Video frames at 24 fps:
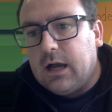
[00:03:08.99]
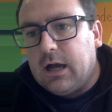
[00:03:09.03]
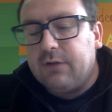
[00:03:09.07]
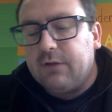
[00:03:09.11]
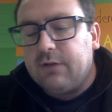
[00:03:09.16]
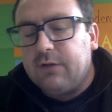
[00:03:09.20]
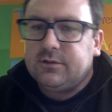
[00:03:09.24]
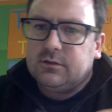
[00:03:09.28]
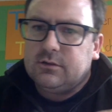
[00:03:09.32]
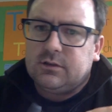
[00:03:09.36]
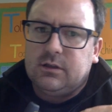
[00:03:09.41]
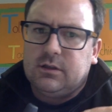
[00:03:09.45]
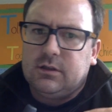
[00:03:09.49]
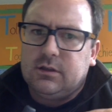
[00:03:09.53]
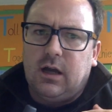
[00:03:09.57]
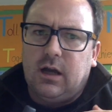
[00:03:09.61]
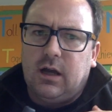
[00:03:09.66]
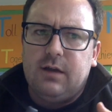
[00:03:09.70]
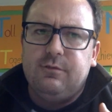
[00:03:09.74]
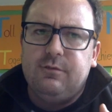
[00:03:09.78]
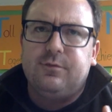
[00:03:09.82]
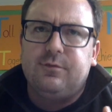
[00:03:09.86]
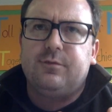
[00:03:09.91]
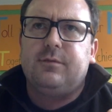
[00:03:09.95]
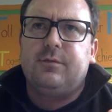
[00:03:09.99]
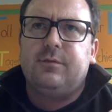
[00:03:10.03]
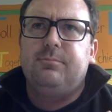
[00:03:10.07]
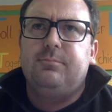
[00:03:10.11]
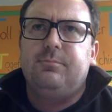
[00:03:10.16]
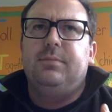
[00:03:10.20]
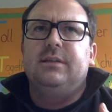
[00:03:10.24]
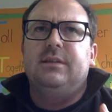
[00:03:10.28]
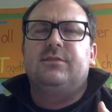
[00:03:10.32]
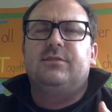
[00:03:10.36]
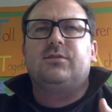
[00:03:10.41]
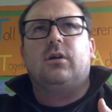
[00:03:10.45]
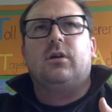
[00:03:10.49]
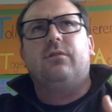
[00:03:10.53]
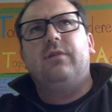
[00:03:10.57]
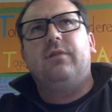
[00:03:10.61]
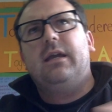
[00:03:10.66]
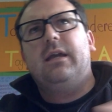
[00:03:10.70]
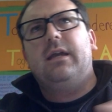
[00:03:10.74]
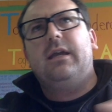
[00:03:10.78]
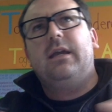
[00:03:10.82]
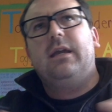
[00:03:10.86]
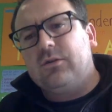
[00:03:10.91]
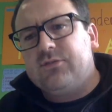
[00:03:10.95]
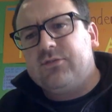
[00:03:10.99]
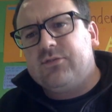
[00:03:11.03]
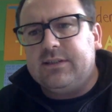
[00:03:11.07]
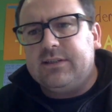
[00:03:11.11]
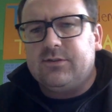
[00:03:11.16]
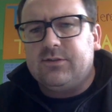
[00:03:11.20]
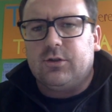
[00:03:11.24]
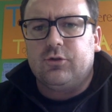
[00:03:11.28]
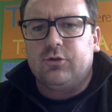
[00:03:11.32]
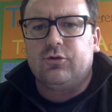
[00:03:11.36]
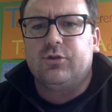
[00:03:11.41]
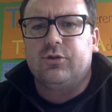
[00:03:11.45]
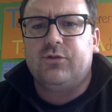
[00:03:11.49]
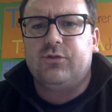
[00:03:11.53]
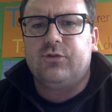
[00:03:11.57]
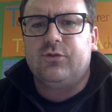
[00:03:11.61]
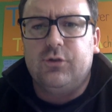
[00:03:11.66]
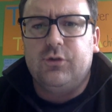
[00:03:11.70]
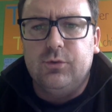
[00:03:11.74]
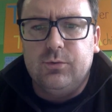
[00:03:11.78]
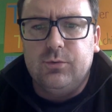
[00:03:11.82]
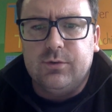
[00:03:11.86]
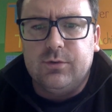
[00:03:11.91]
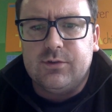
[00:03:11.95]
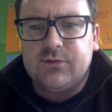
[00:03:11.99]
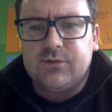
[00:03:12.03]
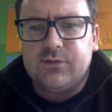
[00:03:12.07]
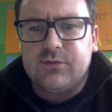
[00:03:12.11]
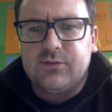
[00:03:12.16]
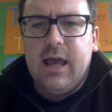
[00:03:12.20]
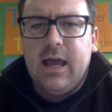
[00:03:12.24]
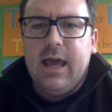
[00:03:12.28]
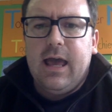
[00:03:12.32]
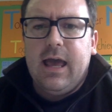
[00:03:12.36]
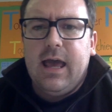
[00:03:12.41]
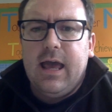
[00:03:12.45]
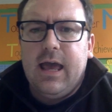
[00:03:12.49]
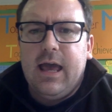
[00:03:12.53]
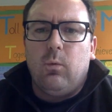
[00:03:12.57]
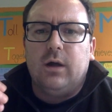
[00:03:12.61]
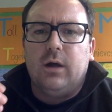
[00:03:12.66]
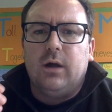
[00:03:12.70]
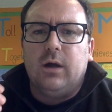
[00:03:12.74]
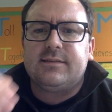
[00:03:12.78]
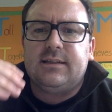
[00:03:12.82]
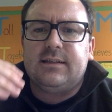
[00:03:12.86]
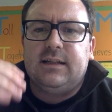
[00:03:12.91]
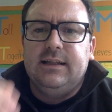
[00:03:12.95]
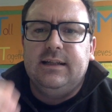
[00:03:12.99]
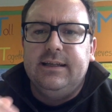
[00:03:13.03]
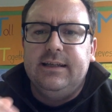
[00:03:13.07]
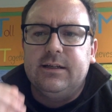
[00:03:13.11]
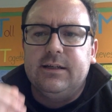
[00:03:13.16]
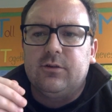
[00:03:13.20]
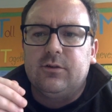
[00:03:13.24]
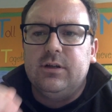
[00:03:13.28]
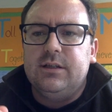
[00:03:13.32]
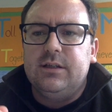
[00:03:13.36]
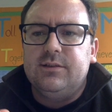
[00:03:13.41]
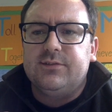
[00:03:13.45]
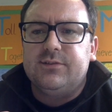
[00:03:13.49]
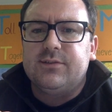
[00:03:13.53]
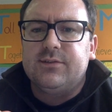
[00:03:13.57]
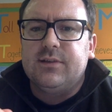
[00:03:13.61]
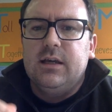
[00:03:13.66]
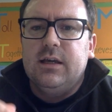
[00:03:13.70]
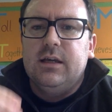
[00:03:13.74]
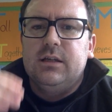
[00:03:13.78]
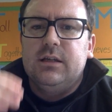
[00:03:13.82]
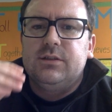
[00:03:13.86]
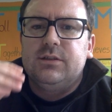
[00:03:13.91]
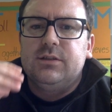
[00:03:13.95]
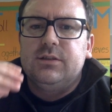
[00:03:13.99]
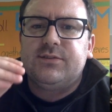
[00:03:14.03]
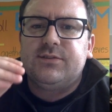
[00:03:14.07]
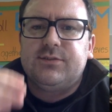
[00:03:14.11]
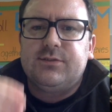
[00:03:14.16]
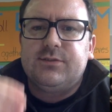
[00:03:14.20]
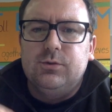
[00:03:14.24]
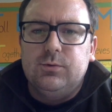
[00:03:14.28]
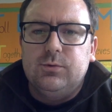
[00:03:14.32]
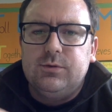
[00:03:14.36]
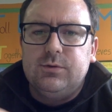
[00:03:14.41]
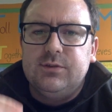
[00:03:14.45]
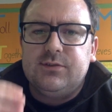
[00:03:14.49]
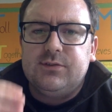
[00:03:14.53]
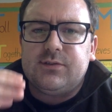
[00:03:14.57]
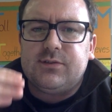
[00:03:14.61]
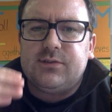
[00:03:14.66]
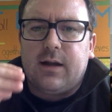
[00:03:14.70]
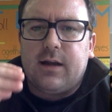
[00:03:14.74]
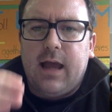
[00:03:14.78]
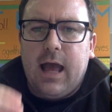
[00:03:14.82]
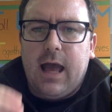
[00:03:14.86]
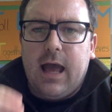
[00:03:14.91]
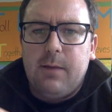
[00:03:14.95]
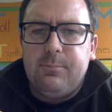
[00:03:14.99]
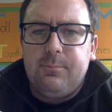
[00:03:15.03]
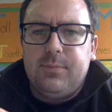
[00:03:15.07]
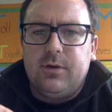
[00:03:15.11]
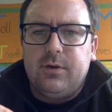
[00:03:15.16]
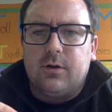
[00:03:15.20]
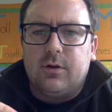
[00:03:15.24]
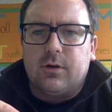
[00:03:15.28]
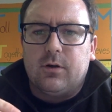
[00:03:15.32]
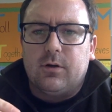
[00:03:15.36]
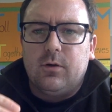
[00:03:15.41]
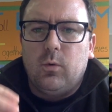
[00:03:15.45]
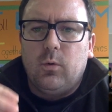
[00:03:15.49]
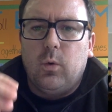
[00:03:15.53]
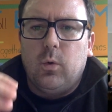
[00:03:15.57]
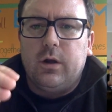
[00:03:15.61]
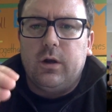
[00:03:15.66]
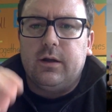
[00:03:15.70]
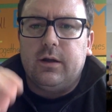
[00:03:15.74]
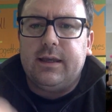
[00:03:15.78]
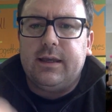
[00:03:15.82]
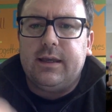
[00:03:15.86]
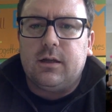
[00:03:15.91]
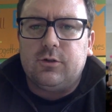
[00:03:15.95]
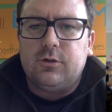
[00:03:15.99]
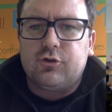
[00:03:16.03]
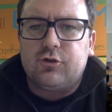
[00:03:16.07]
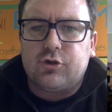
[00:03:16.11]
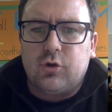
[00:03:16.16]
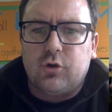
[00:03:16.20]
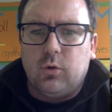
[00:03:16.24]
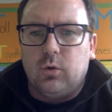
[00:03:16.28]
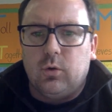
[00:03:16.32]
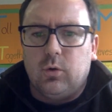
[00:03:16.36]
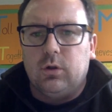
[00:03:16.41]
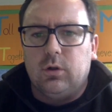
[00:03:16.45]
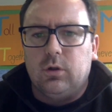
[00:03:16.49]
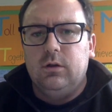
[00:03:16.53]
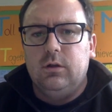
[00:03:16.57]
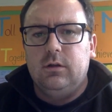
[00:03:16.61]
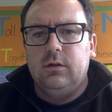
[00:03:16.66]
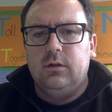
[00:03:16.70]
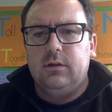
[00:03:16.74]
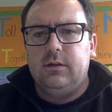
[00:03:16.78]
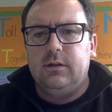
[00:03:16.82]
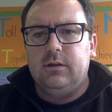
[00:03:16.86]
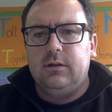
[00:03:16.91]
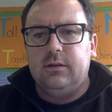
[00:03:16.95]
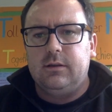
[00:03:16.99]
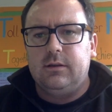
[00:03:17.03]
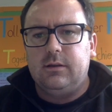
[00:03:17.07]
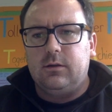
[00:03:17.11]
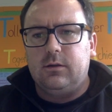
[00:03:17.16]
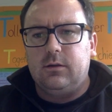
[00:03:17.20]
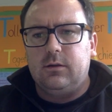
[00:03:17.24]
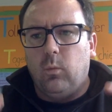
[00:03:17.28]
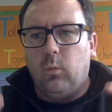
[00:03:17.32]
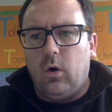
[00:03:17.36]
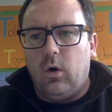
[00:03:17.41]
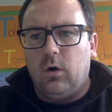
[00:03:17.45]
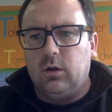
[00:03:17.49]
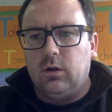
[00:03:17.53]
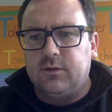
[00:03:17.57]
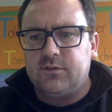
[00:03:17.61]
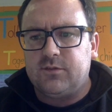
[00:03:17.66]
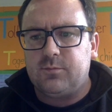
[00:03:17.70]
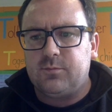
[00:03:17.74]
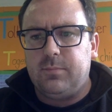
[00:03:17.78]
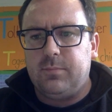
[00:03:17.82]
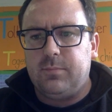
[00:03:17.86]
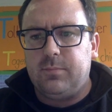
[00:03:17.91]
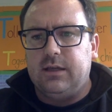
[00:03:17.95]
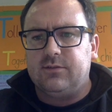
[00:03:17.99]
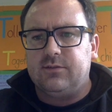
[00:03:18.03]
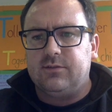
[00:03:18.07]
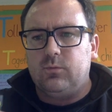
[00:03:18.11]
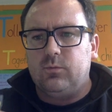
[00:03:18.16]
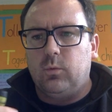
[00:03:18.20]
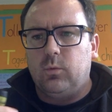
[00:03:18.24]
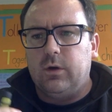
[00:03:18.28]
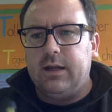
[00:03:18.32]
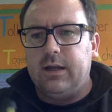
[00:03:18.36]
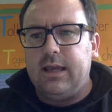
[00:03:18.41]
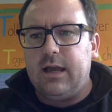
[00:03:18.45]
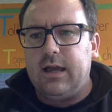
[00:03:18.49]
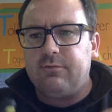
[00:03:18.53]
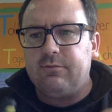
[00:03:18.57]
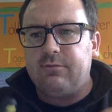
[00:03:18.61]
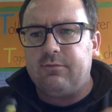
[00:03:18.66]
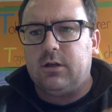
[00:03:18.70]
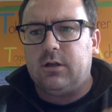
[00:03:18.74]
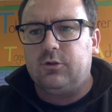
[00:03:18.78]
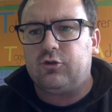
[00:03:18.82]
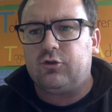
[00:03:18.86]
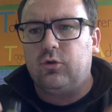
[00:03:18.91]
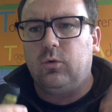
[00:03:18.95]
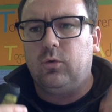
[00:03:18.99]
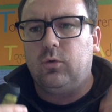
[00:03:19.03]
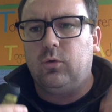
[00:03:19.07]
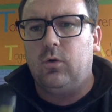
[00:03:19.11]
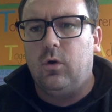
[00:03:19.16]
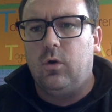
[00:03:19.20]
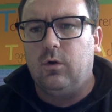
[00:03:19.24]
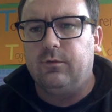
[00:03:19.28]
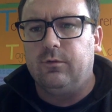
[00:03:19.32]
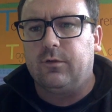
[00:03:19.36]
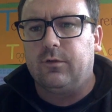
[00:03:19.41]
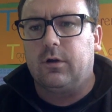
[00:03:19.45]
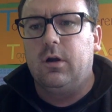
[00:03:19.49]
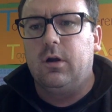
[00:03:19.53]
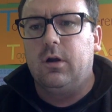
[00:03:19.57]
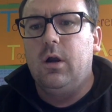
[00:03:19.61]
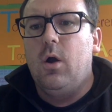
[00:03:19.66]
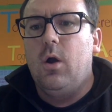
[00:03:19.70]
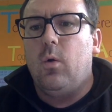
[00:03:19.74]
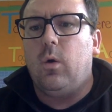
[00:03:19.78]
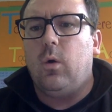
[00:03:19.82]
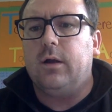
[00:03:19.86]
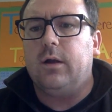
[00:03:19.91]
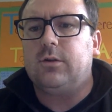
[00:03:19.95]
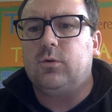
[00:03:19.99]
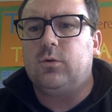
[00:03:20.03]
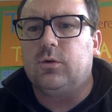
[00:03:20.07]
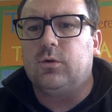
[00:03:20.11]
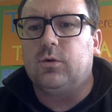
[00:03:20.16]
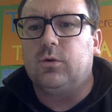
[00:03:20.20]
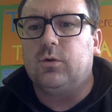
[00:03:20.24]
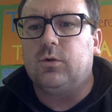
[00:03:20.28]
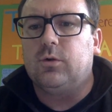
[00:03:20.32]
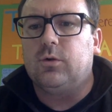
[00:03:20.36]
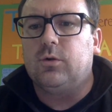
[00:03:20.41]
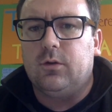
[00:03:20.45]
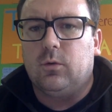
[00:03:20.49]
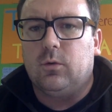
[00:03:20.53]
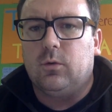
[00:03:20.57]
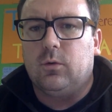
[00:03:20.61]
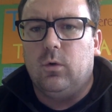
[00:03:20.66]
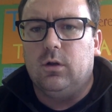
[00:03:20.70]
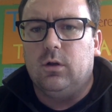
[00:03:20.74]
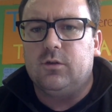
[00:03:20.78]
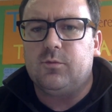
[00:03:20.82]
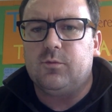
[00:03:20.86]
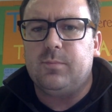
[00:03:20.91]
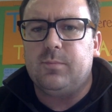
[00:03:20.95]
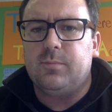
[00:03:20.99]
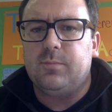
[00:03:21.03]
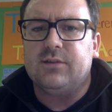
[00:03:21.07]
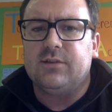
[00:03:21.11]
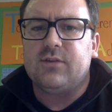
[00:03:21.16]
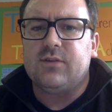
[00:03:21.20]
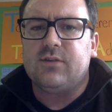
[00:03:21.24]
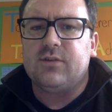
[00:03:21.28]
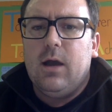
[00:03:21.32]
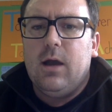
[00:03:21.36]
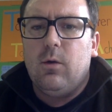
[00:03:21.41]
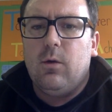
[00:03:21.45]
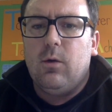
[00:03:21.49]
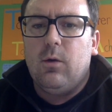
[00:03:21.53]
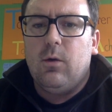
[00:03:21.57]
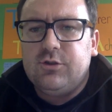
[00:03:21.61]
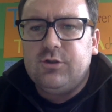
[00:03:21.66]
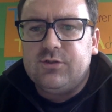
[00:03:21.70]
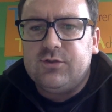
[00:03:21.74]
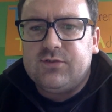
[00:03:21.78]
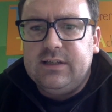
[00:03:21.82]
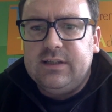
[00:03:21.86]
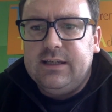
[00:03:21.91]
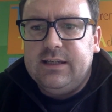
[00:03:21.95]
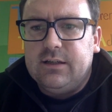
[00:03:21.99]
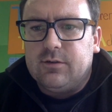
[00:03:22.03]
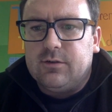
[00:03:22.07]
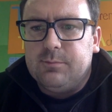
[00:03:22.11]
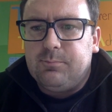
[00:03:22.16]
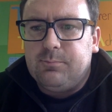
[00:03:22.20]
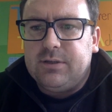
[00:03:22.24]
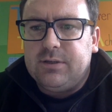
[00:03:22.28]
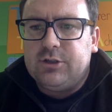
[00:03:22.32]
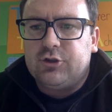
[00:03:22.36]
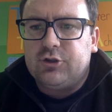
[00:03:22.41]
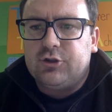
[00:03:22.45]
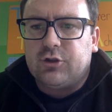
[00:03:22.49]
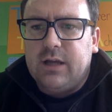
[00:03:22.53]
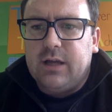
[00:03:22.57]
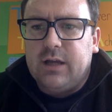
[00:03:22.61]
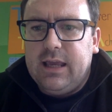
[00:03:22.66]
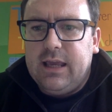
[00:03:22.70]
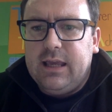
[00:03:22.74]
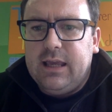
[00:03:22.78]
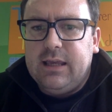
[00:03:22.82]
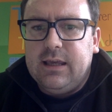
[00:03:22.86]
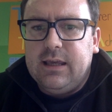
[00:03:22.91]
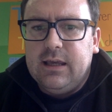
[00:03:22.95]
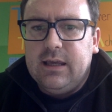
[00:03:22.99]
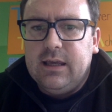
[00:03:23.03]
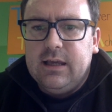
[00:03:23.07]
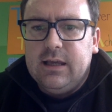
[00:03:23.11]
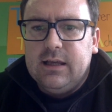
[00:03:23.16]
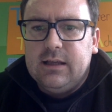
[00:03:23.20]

I've been surveying about 600 students, and what's clear is students are happier where they control the wall space, where they have control over what goes on their wall space. And what you see here in picture A